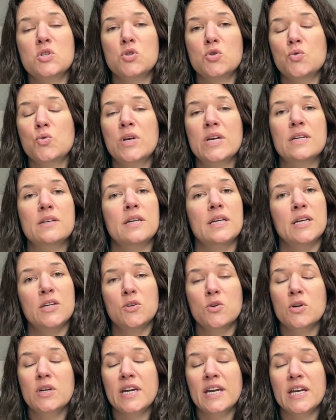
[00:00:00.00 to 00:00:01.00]
you can hit
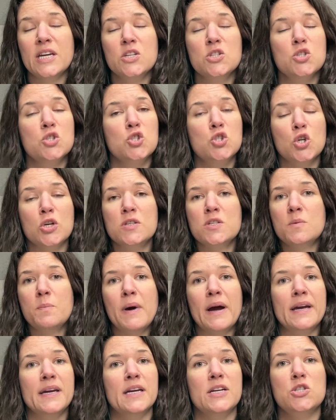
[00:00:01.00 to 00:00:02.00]
your gauge just
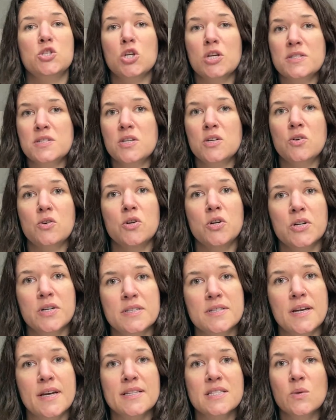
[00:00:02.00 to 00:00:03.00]
by adjusting your hook
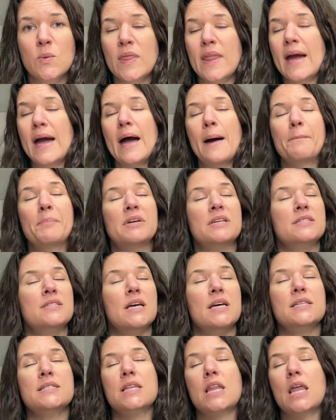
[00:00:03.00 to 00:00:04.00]
size. And when that happens,
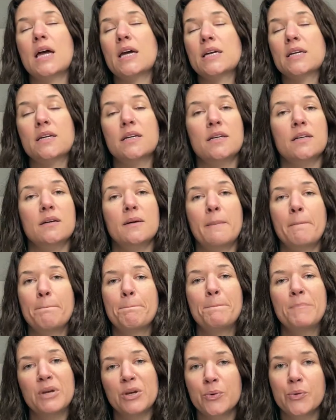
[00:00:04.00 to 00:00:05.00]
that's like
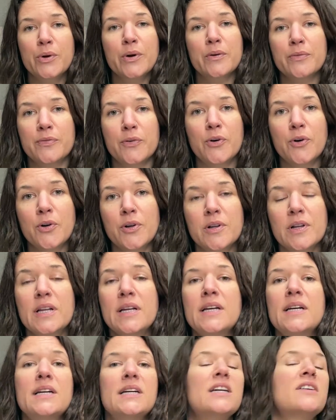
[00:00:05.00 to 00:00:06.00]
beautiful.
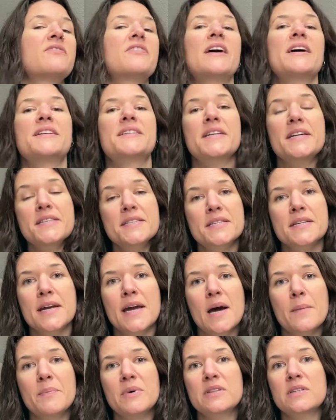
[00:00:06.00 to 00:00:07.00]
If that doesn't
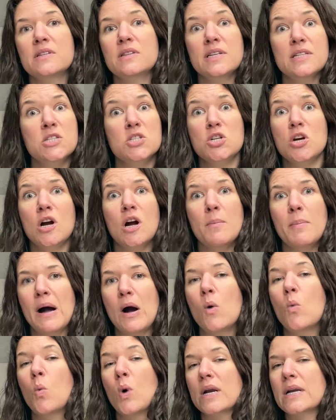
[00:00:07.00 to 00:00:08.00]
happen, then let's talk
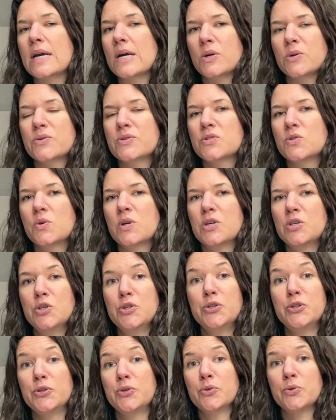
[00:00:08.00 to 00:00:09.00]
about what else you can
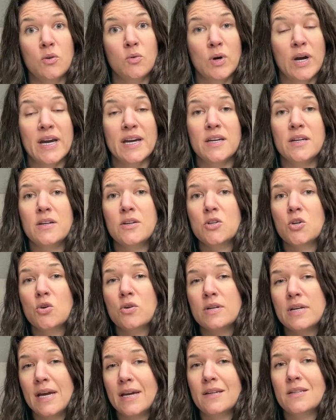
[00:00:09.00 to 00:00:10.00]
do, okay? Your
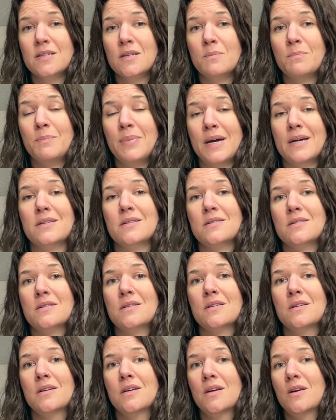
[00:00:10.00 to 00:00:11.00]
next best
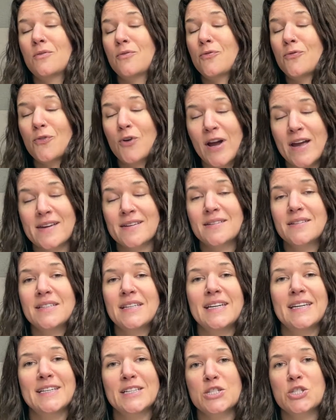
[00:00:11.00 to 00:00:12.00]
friend
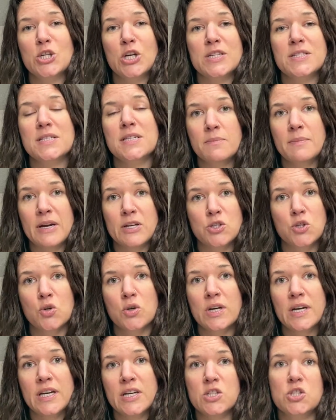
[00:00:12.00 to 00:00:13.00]
in adjusting at your
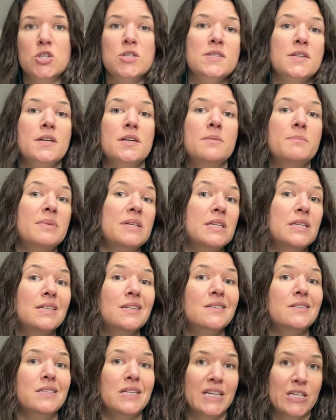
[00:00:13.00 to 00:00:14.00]
gauge is going to be
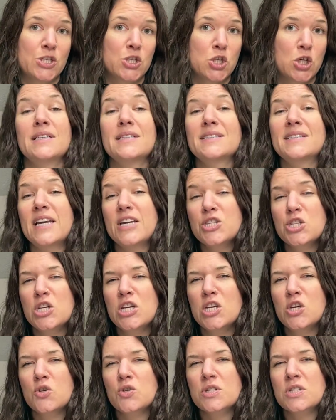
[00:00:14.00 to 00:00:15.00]
tension.
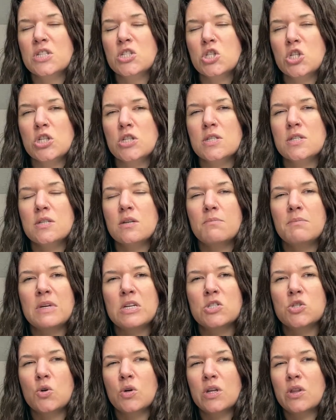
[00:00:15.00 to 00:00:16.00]
Tensioning your stitches
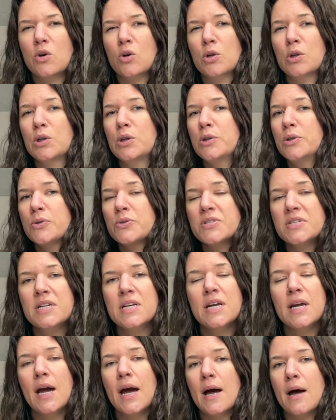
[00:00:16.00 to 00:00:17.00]
means you're either
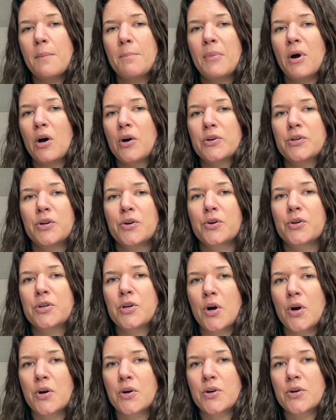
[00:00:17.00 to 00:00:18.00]
loosening up on your
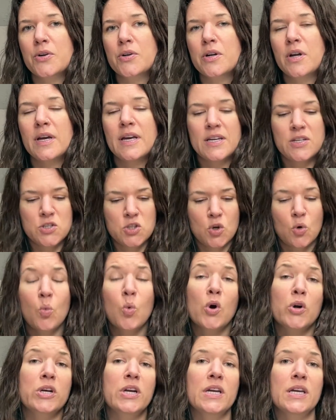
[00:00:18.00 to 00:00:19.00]
yarn as you're
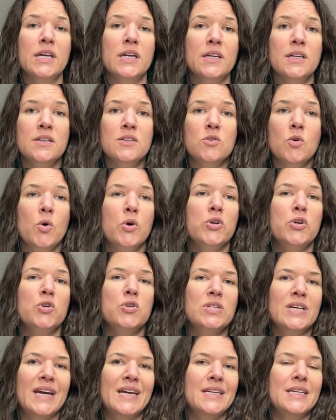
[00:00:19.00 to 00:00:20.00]
working it, or you're
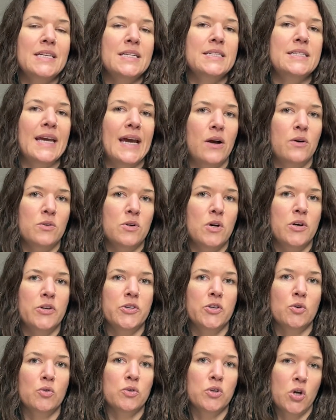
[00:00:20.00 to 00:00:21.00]
tightening down on
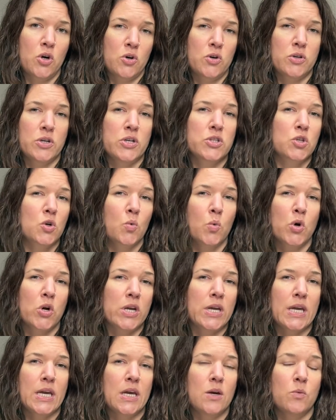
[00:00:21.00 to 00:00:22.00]
your yarn as you're
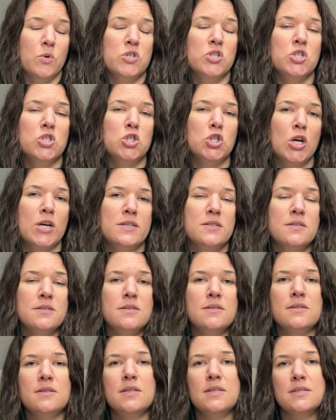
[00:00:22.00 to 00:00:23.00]
working it, which
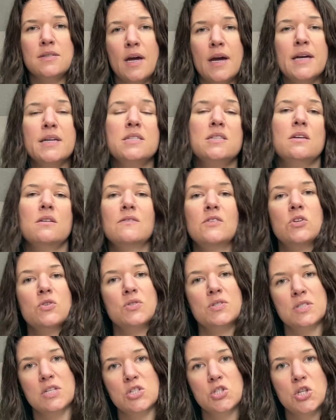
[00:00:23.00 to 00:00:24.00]
adjusts the size of your
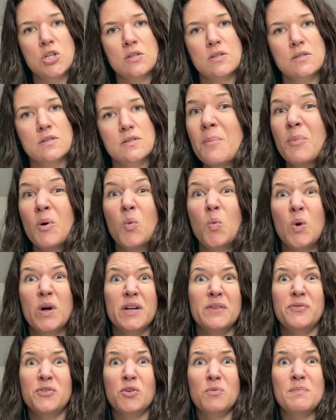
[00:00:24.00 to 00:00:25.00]
stitches. But what
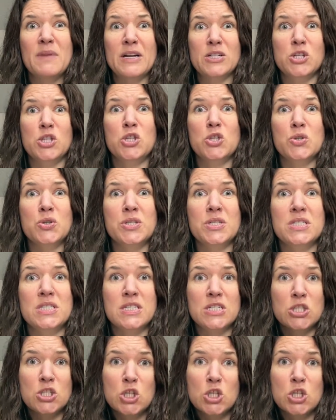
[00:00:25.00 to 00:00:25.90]
if you're matching your stitch